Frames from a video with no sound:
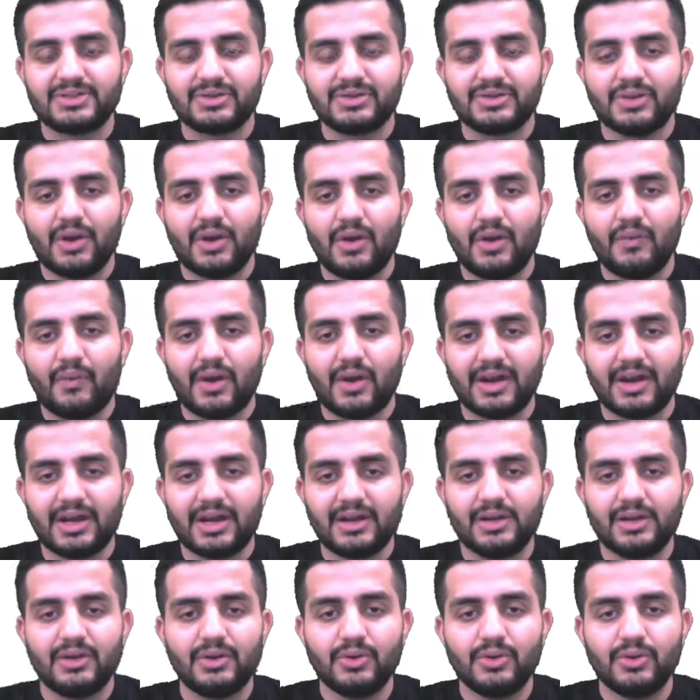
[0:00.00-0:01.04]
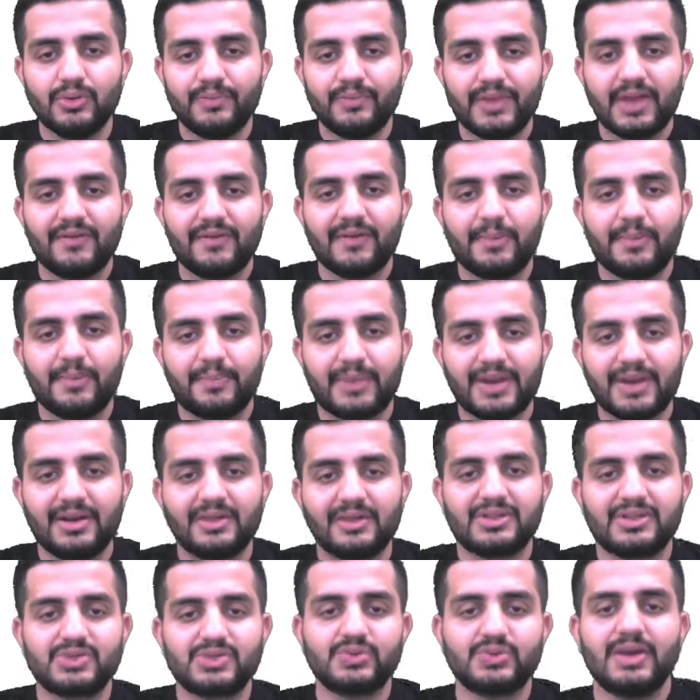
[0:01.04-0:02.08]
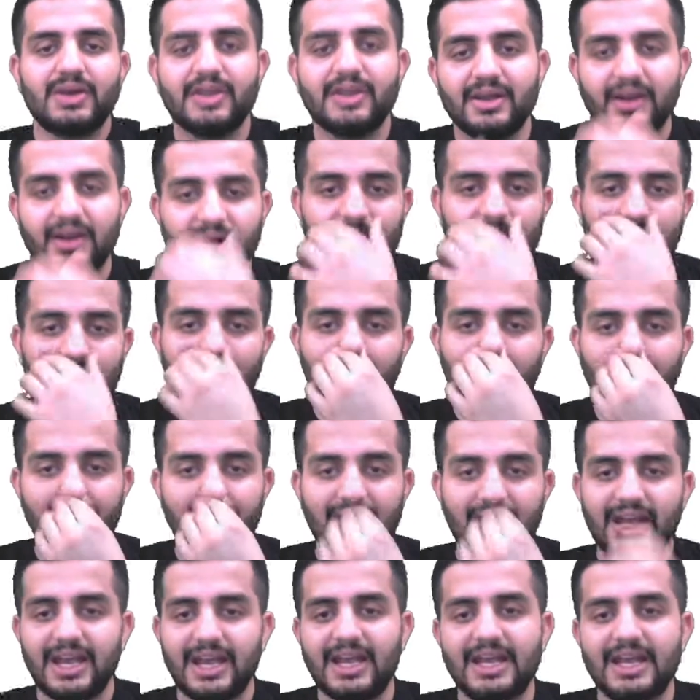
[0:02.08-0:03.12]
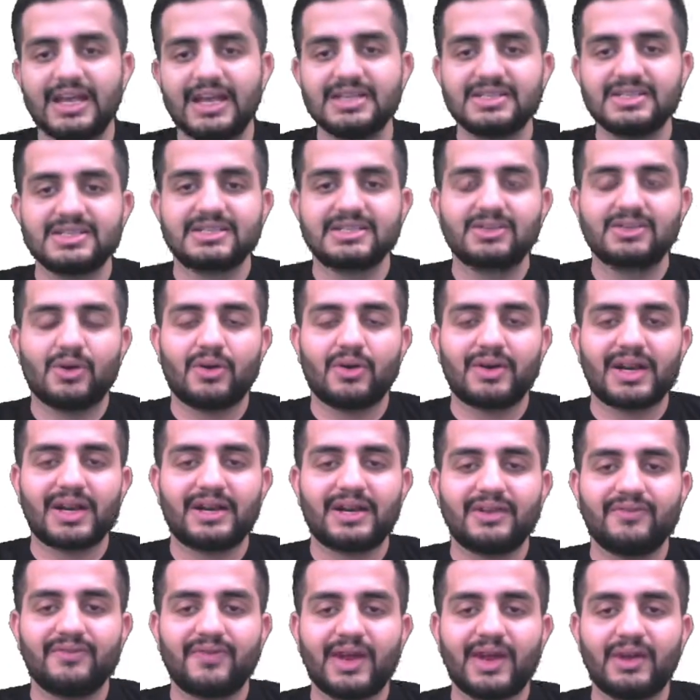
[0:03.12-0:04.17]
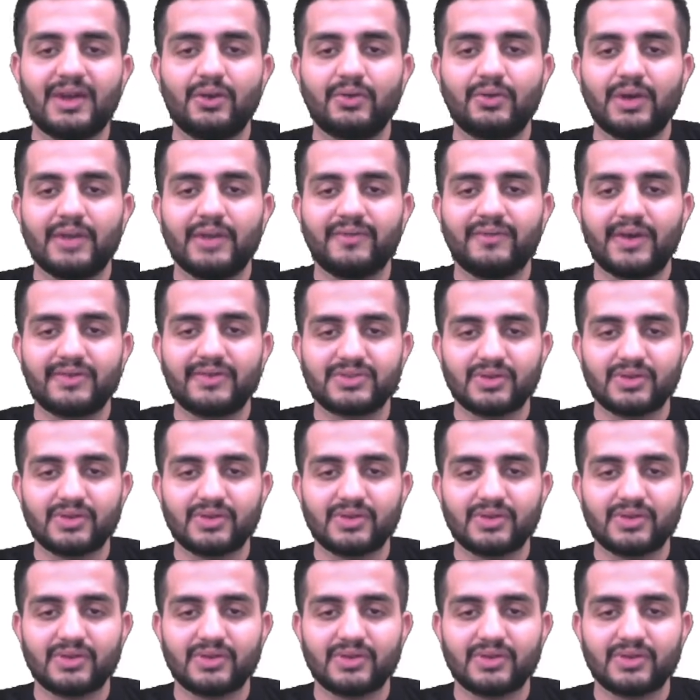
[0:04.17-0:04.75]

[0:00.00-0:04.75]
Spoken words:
So now what it will do, if I print student here, now the age is now rectified to 25.